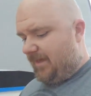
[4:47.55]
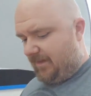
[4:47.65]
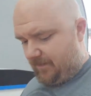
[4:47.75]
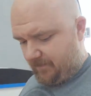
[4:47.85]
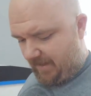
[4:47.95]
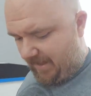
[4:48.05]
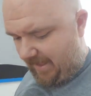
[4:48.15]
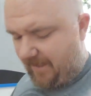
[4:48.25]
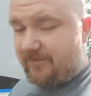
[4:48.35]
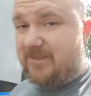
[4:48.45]
Um, I
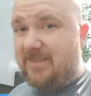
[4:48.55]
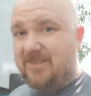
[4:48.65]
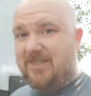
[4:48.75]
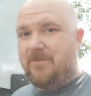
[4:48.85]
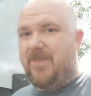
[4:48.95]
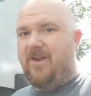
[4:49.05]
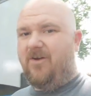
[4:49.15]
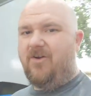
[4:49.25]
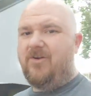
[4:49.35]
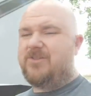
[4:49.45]
have seen some that
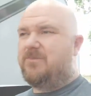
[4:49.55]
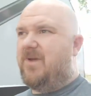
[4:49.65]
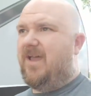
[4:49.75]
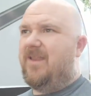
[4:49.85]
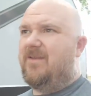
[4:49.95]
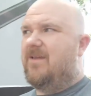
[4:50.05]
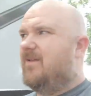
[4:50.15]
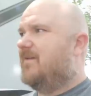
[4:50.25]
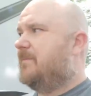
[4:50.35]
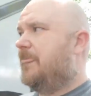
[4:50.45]
aren't, but
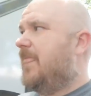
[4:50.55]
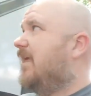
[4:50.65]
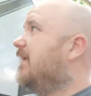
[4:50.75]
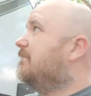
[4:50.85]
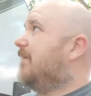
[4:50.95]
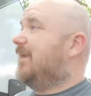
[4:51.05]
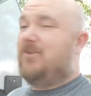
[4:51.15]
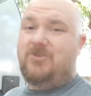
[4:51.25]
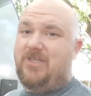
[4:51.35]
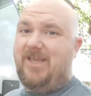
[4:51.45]
my
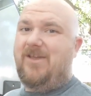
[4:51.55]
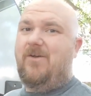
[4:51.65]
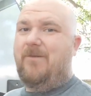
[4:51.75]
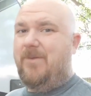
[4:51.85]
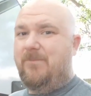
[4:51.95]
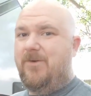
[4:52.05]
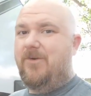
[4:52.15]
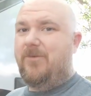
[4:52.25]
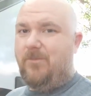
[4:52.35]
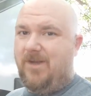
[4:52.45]
little Jayco
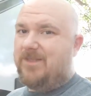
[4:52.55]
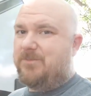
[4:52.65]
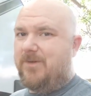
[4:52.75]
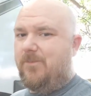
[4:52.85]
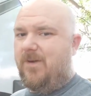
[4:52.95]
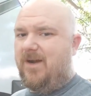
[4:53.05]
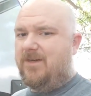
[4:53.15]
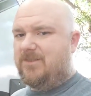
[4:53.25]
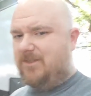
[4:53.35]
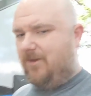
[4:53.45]
Hummingbird was
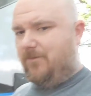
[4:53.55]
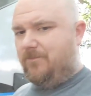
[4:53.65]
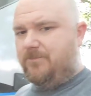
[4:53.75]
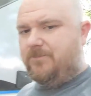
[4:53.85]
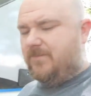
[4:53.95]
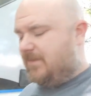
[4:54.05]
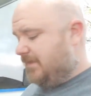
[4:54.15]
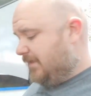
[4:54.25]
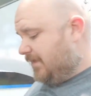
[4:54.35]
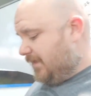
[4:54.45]
pre-wired, so
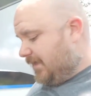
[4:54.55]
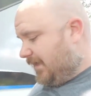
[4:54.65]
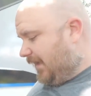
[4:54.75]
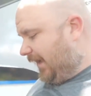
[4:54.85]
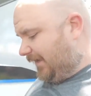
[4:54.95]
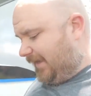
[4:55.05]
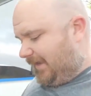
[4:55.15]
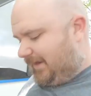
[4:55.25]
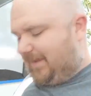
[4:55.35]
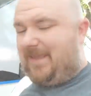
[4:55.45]
I
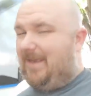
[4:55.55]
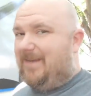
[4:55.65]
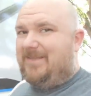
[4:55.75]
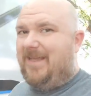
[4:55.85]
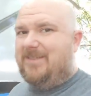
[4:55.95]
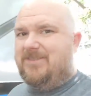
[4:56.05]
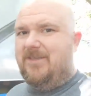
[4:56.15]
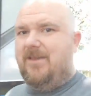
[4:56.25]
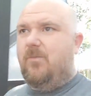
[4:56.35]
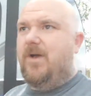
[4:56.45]
can't I can't attest
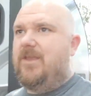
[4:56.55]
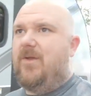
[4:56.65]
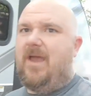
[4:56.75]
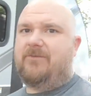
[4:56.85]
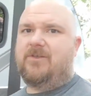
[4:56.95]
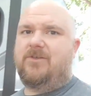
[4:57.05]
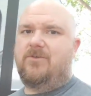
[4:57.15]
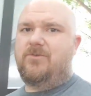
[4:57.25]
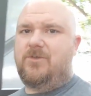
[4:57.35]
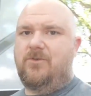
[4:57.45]
to what you have to
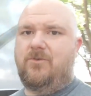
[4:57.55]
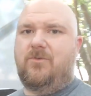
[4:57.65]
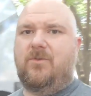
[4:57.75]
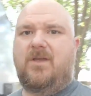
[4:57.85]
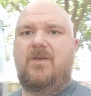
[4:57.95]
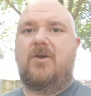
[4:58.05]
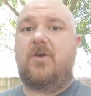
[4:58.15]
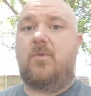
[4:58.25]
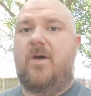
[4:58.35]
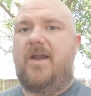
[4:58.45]
do to
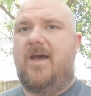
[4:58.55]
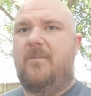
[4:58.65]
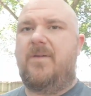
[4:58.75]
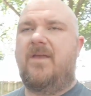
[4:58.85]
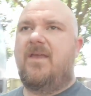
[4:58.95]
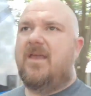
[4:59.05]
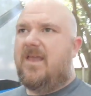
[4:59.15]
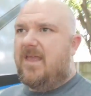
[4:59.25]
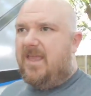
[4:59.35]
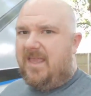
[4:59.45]
hook one up
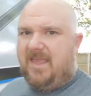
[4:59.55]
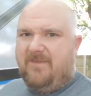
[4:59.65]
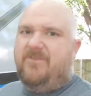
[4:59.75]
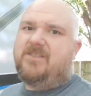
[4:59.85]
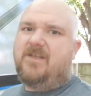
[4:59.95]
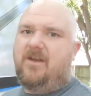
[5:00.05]
if it's